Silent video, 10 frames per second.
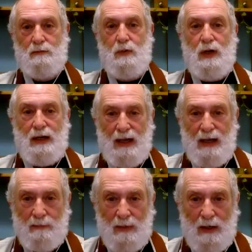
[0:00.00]
What
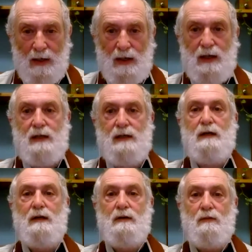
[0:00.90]
am I?
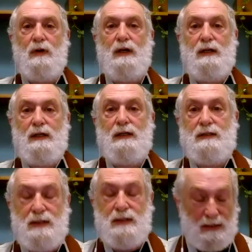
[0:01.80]
What
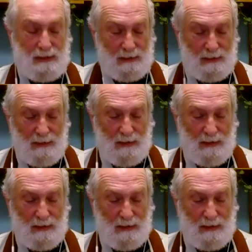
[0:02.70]
is this?